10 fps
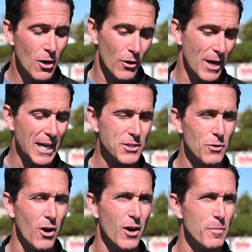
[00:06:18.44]
or not
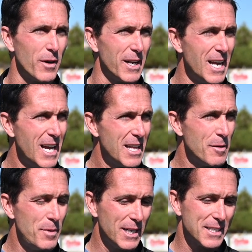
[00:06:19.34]
too hard. But
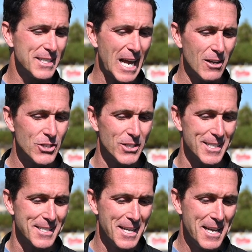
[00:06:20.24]
the biggest challenge
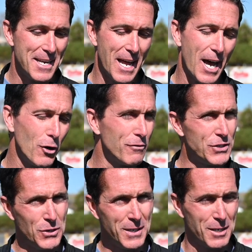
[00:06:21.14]
is not
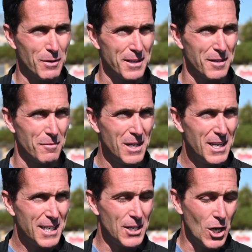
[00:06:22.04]
overdoing it with him,
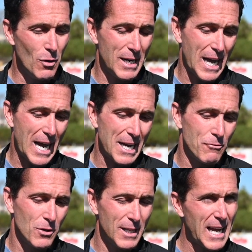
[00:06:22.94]
you know, and I
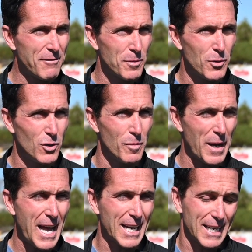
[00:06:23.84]
really have to pull it
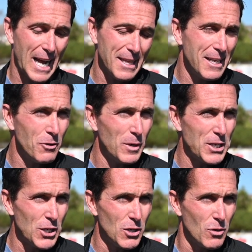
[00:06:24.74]
back. And I think we
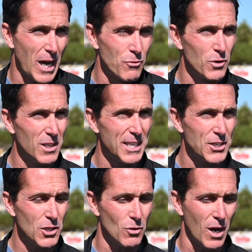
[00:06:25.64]
do. I really
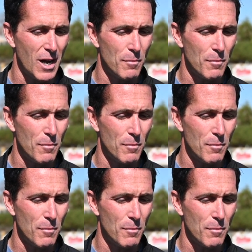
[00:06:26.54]
do.